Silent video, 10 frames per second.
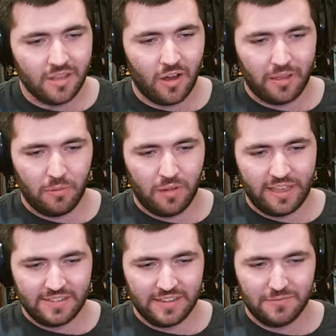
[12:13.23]
Okay, well,
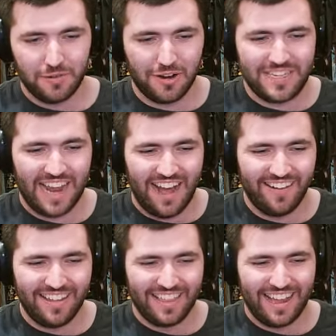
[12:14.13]
that didn't work out.
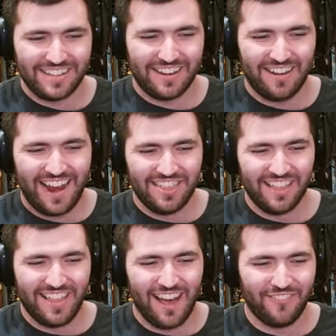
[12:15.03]
It landed right in the
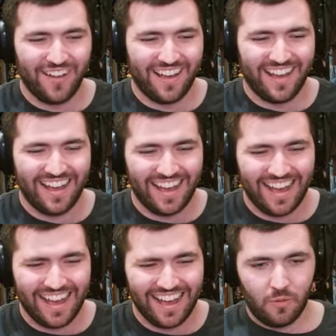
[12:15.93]

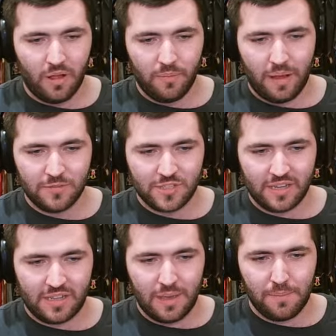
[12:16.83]
lava. Well, I'm just
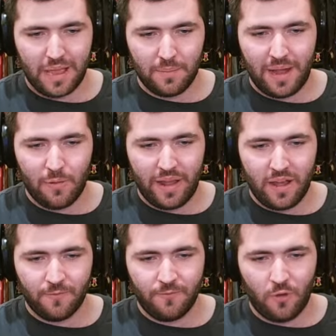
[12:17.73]
gonna keep making my way
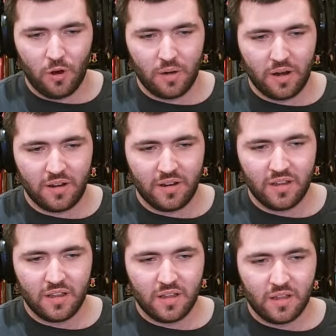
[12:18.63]
on forward.
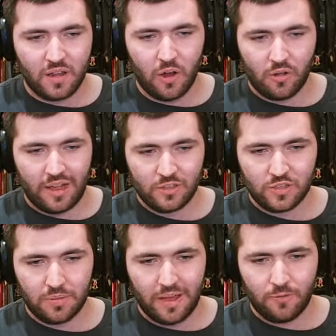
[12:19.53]
Oh God, there's
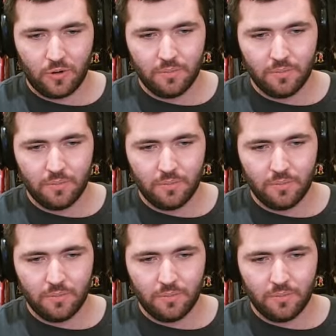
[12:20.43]
a platform.